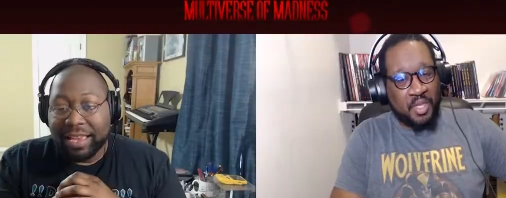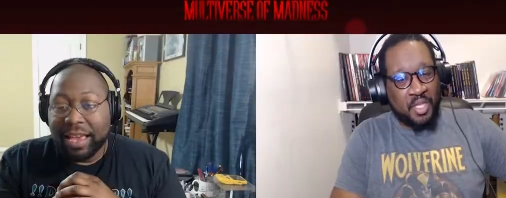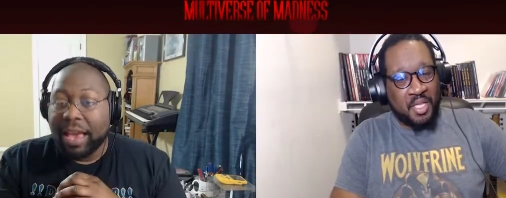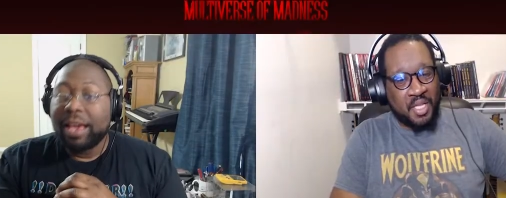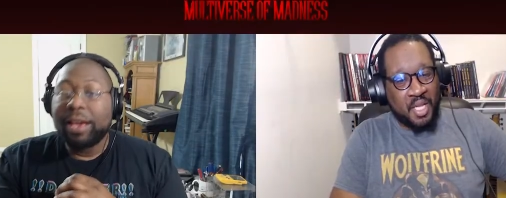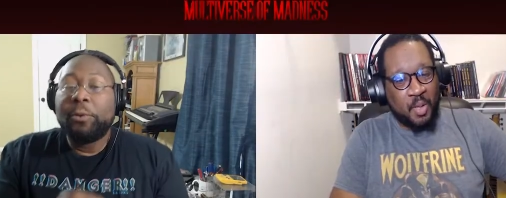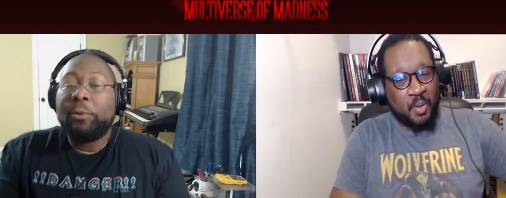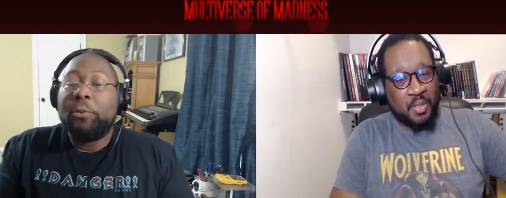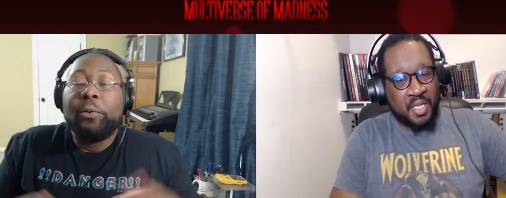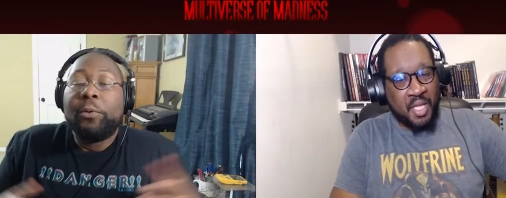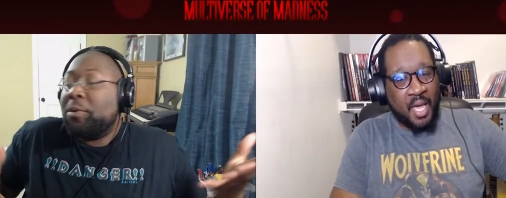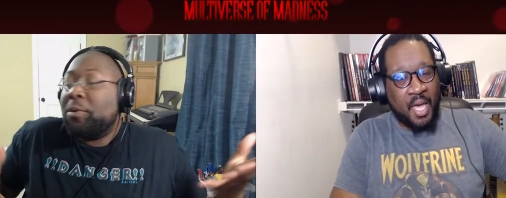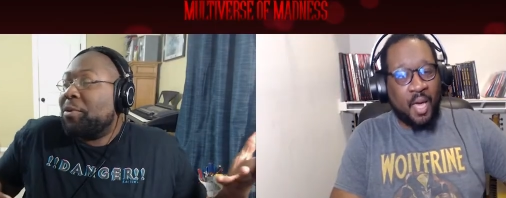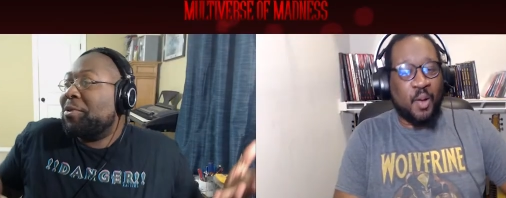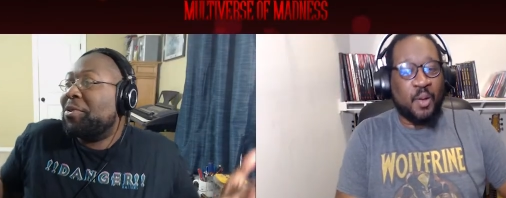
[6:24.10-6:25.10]
Speaker 1: the single
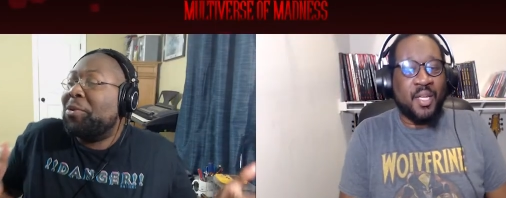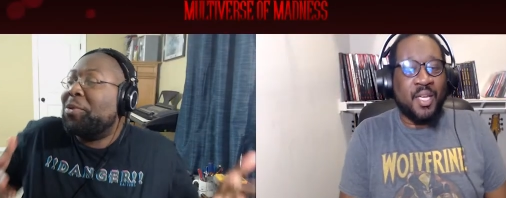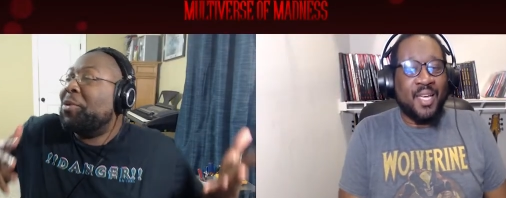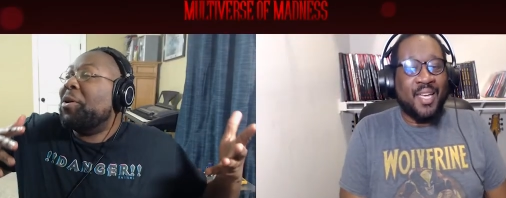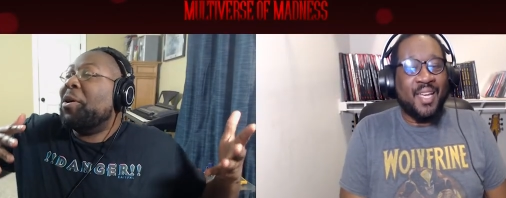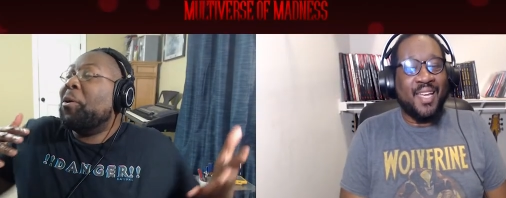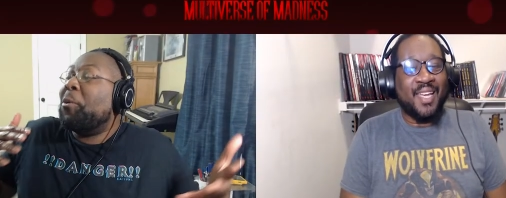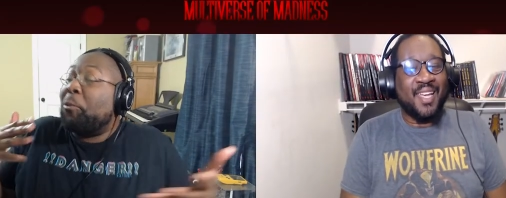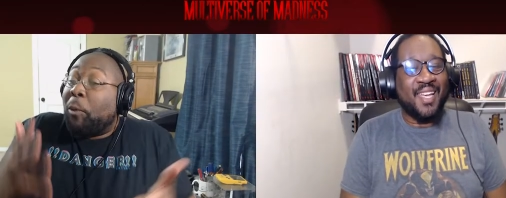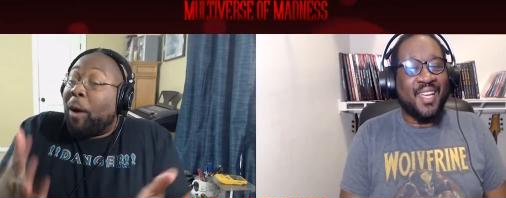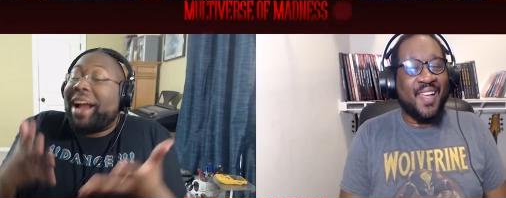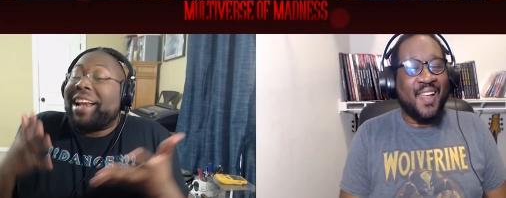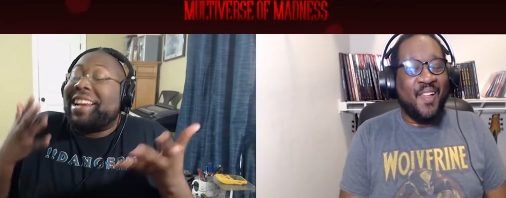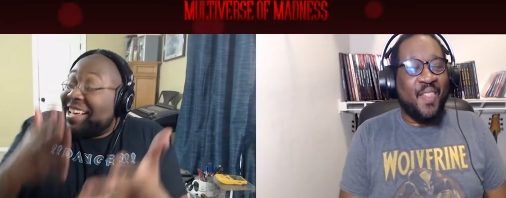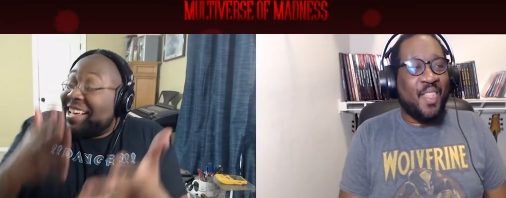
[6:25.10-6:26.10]
sound." Why
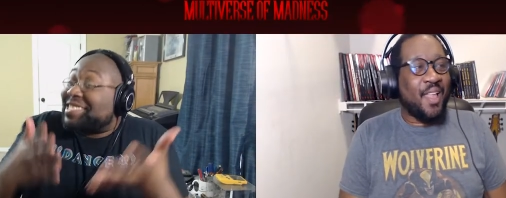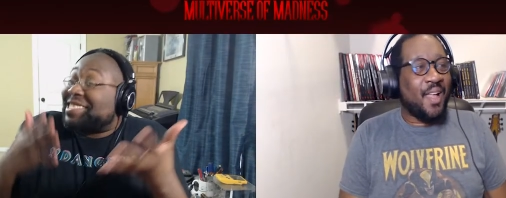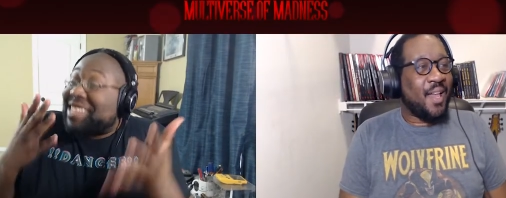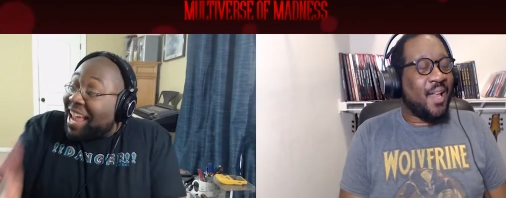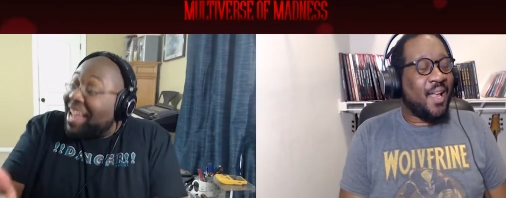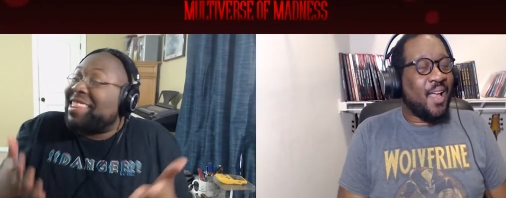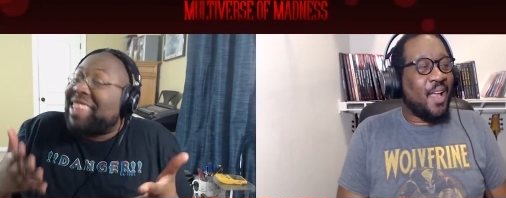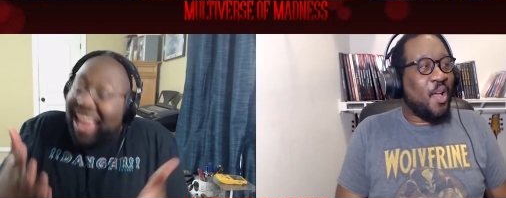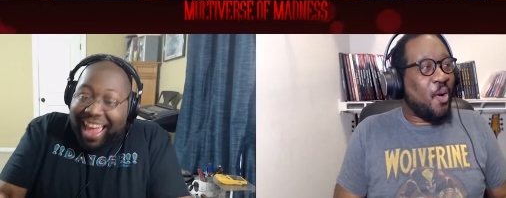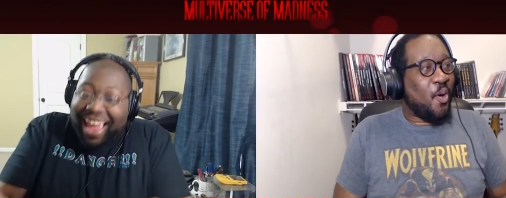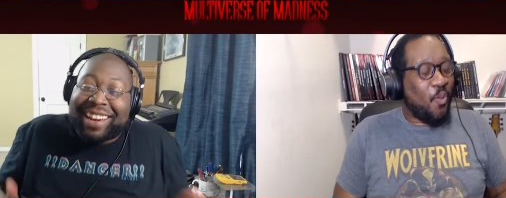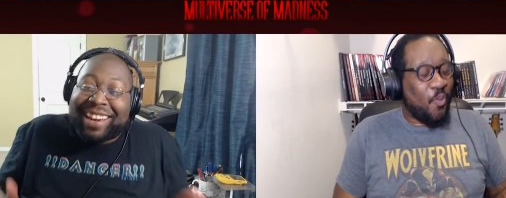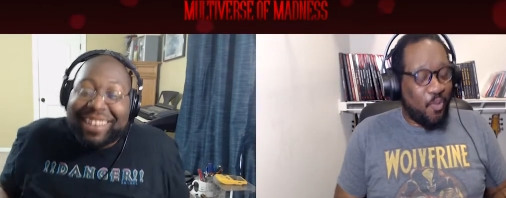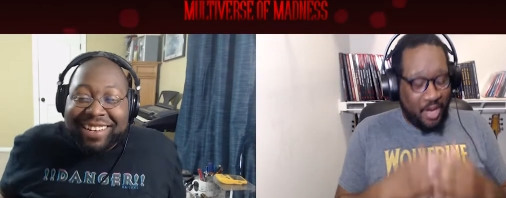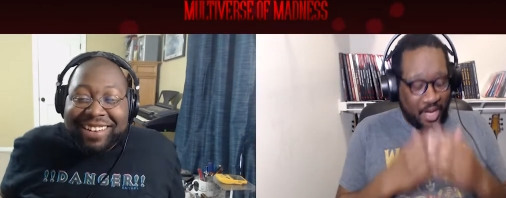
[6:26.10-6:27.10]
did he say
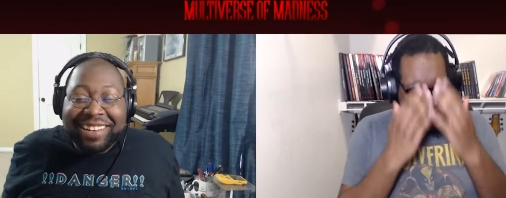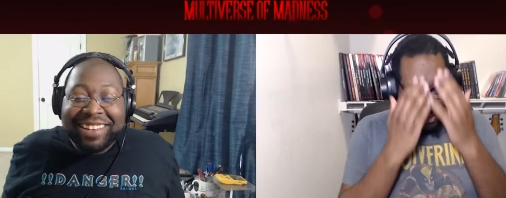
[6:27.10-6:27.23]
that? Reed